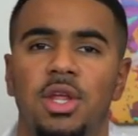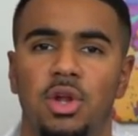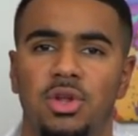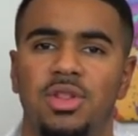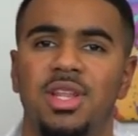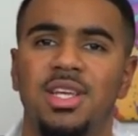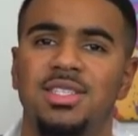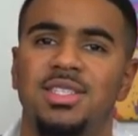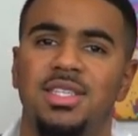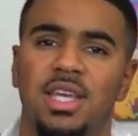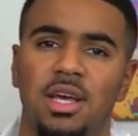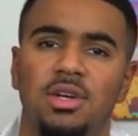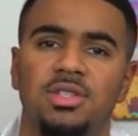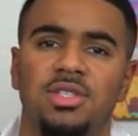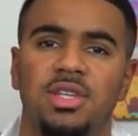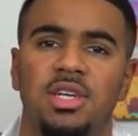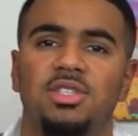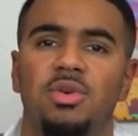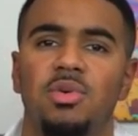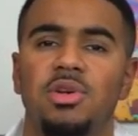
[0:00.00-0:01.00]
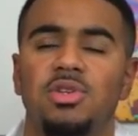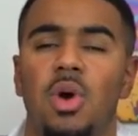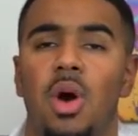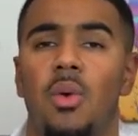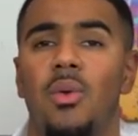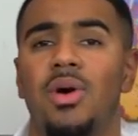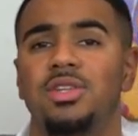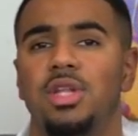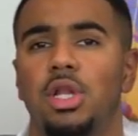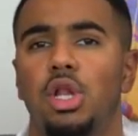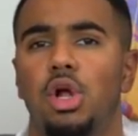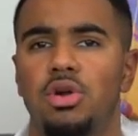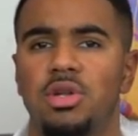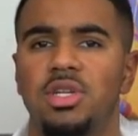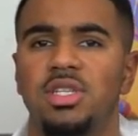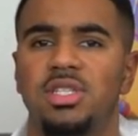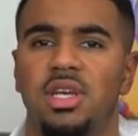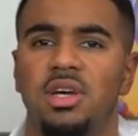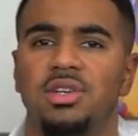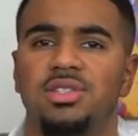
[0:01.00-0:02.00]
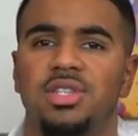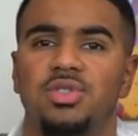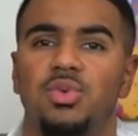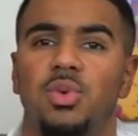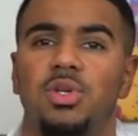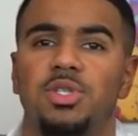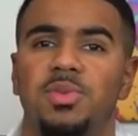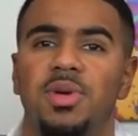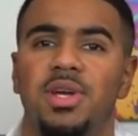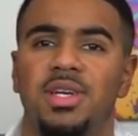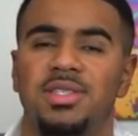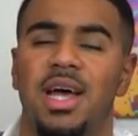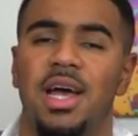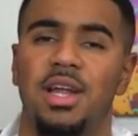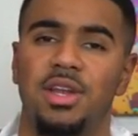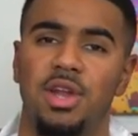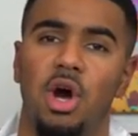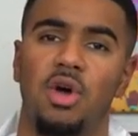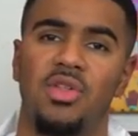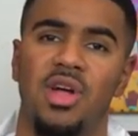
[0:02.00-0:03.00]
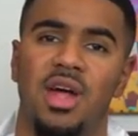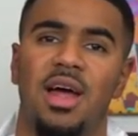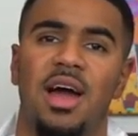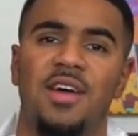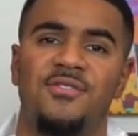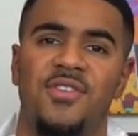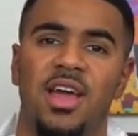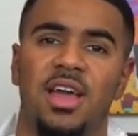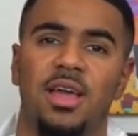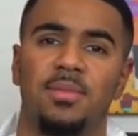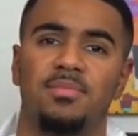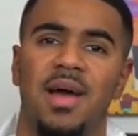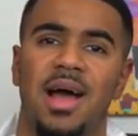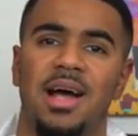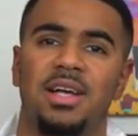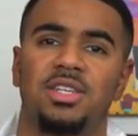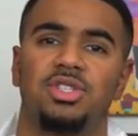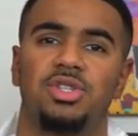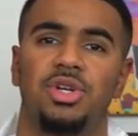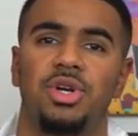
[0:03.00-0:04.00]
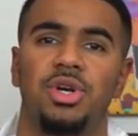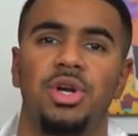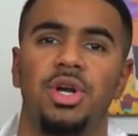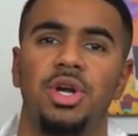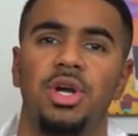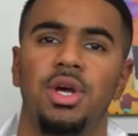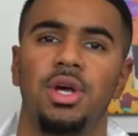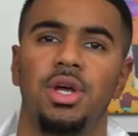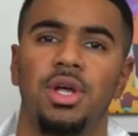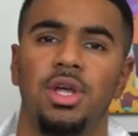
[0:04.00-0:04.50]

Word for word: You know, these skill sets, the reason why I wanted to learn these skill sets was because I know that if I can master,